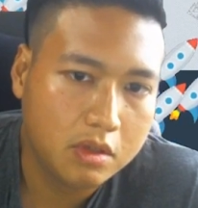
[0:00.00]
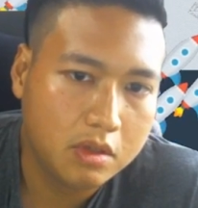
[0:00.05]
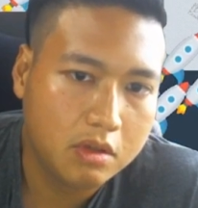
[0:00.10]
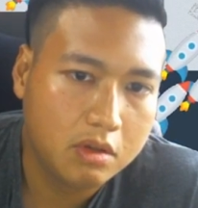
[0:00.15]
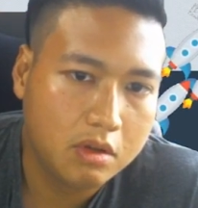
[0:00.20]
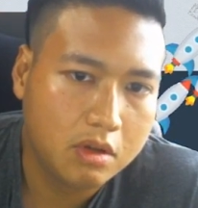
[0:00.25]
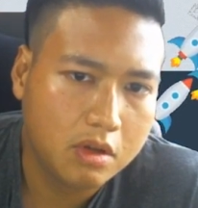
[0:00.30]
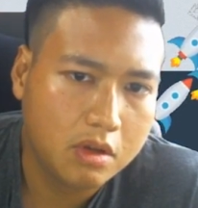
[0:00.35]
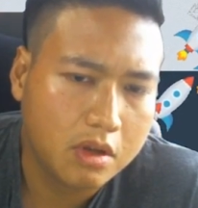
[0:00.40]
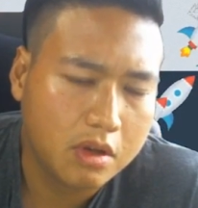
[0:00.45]

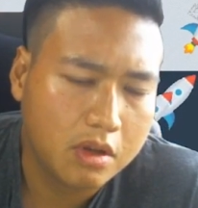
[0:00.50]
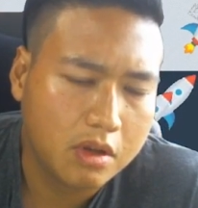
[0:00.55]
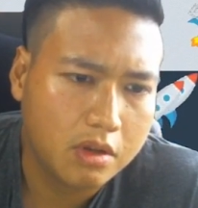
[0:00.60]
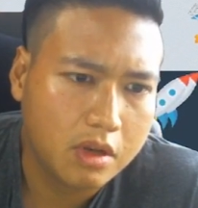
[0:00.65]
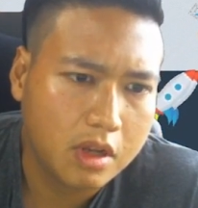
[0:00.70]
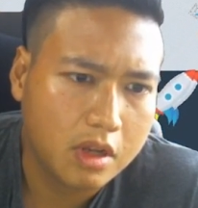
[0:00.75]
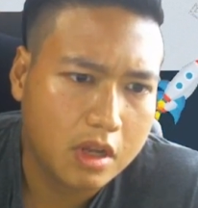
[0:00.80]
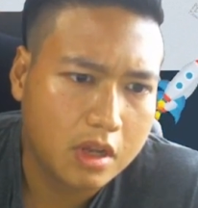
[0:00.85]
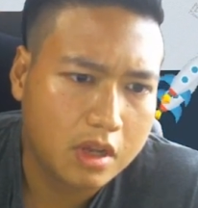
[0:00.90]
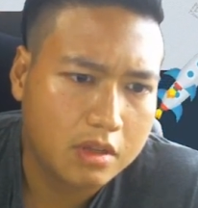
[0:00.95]

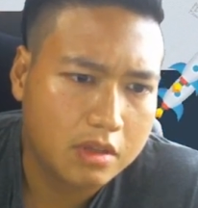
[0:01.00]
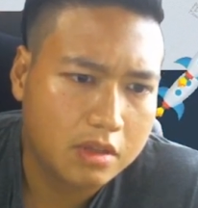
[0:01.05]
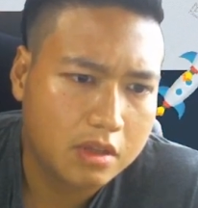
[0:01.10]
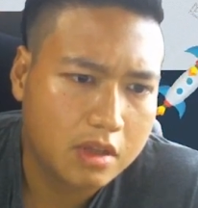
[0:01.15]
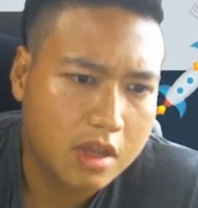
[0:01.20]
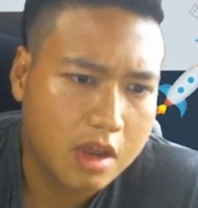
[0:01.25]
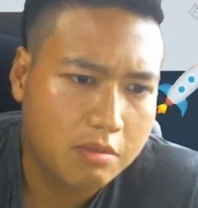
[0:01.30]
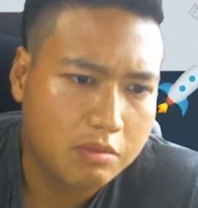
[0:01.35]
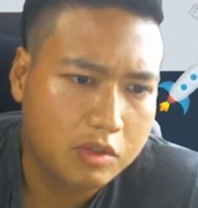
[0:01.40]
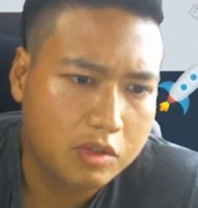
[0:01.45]
there are
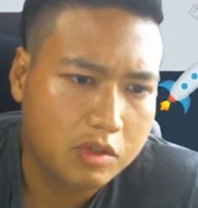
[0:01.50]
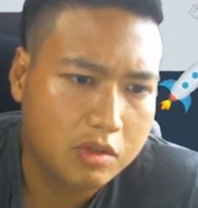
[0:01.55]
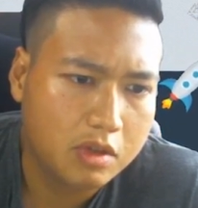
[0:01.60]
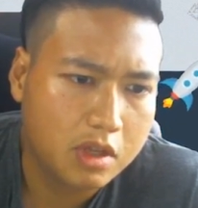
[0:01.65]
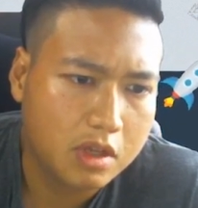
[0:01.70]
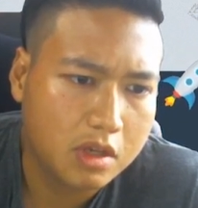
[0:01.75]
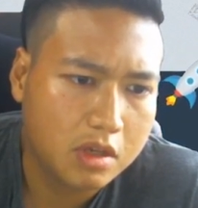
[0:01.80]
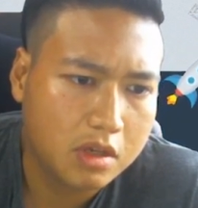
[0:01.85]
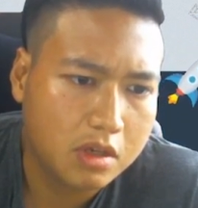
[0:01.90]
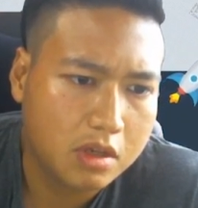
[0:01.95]
times
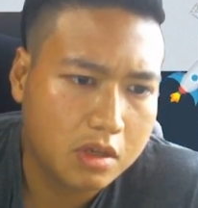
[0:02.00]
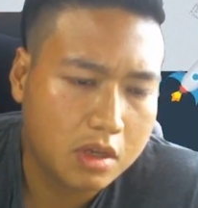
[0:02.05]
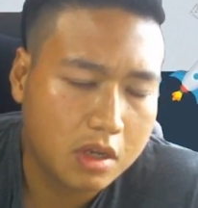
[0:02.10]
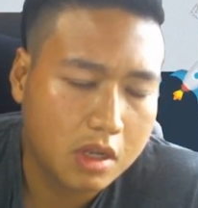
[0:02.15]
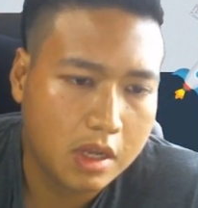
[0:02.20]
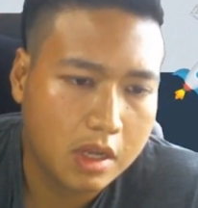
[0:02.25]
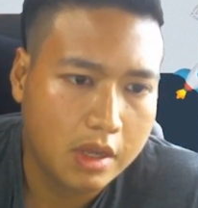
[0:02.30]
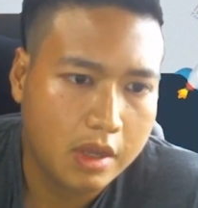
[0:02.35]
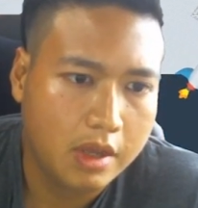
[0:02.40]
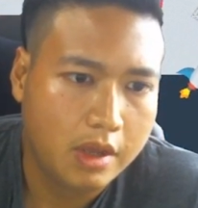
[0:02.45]
that
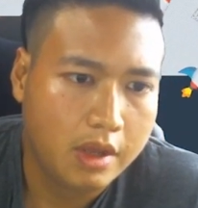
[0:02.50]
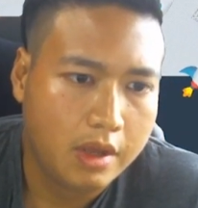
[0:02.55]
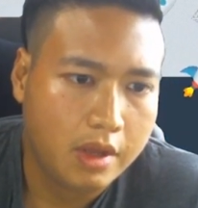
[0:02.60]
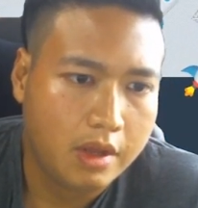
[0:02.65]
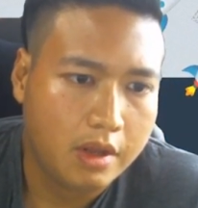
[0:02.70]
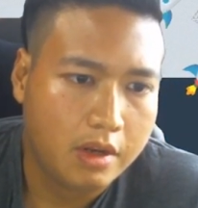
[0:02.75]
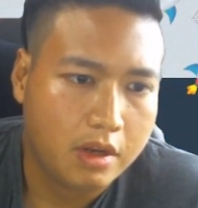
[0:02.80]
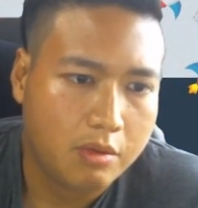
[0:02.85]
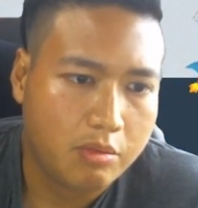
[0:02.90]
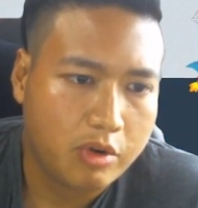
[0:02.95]

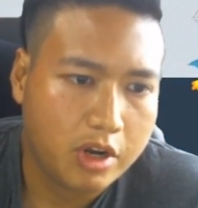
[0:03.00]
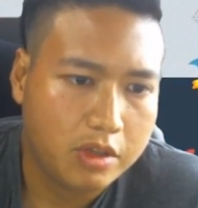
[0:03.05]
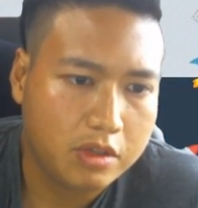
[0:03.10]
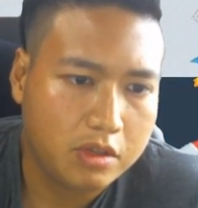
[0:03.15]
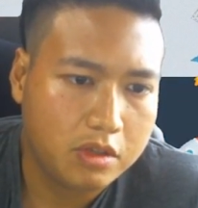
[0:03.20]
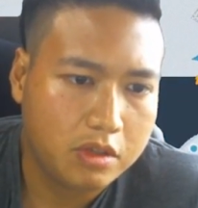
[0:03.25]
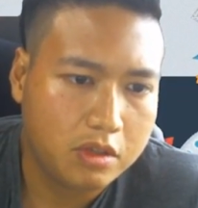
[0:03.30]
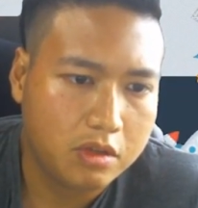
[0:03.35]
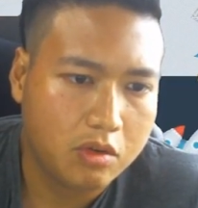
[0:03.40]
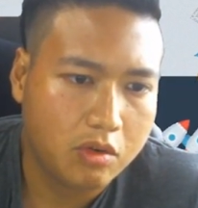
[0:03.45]
the price
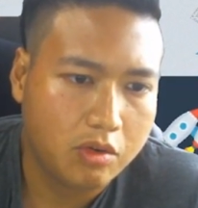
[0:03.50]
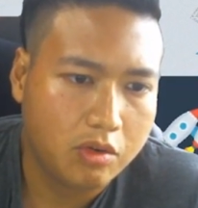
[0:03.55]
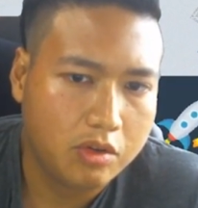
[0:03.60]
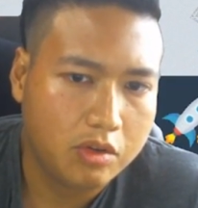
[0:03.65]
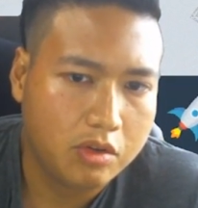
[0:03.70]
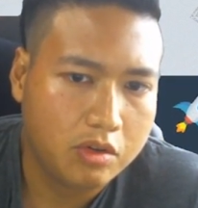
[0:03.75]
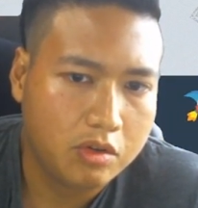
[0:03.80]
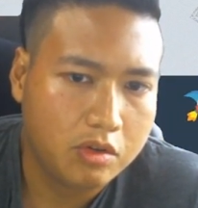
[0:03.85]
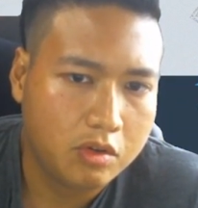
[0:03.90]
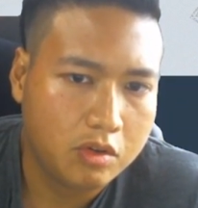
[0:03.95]

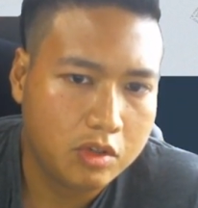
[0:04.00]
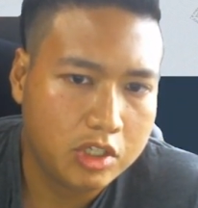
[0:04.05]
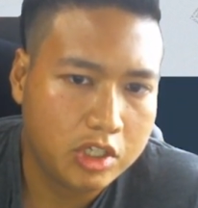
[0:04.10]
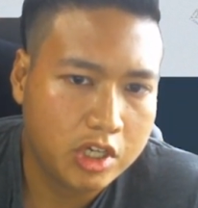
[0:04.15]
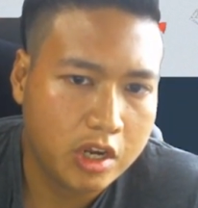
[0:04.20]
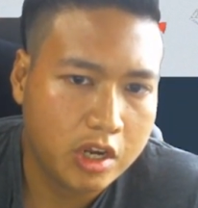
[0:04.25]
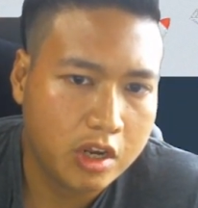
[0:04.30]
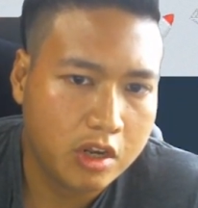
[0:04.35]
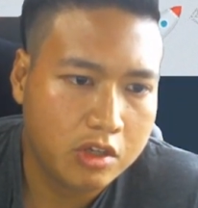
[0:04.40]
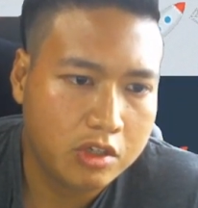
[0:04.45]
don't
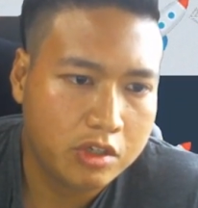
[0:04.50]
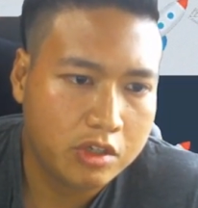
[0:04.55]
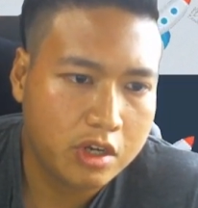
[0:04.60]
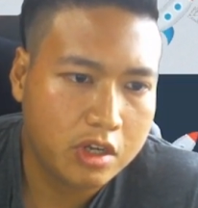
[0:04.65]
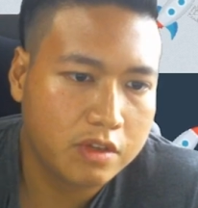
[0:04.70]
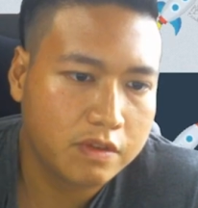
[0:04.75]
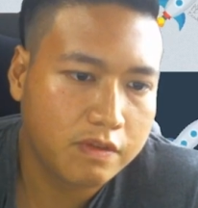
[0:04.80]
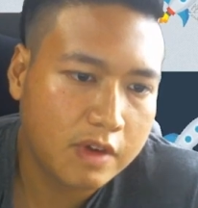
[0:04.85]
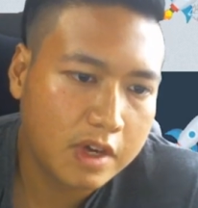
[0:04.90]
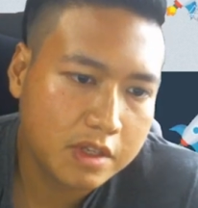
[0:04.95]
change as
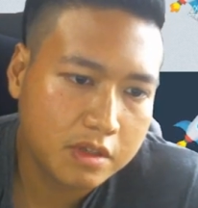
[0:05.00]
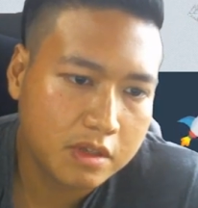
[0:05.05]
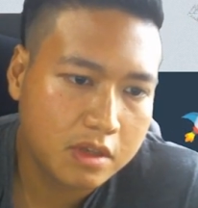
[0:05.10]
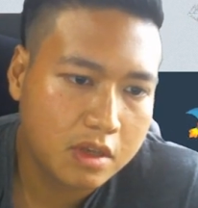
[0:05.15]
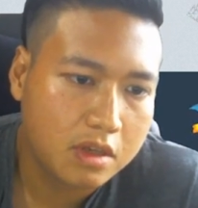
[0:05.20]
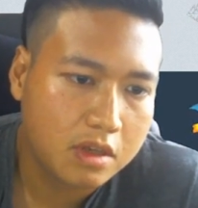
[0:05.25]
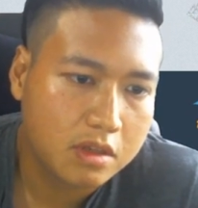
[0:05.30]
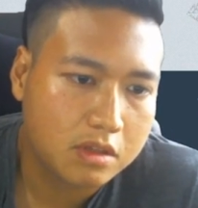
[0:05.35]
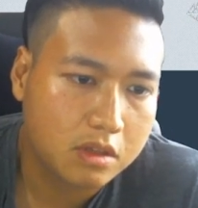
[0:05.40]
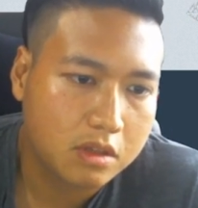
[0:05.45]
fast
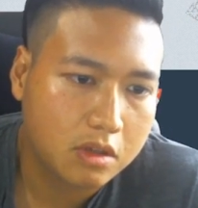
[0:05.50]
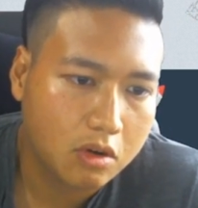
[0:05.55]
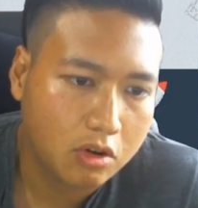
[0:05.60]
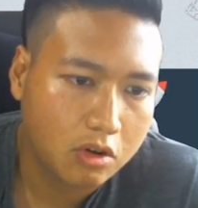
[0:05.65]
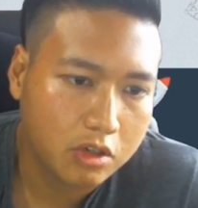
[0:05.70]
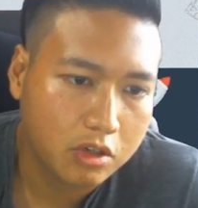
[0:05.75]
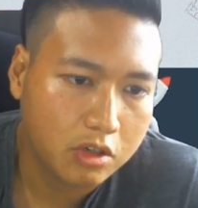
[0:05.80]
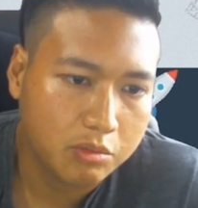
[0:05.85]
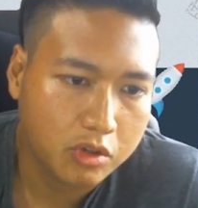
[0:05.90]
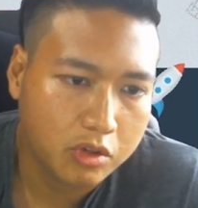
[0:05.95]
as the order
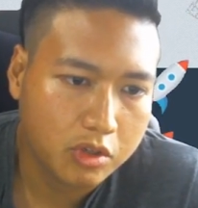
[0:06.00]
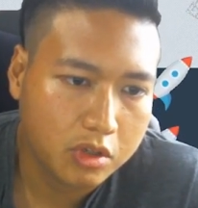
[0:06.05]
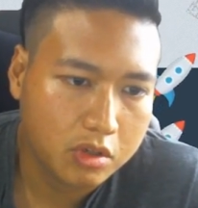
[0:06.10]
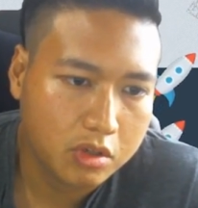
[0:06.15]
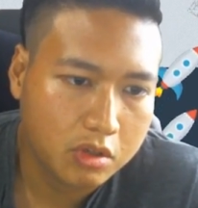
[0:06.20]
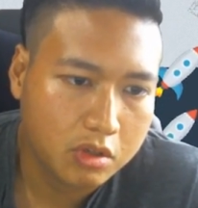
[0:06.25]
book here.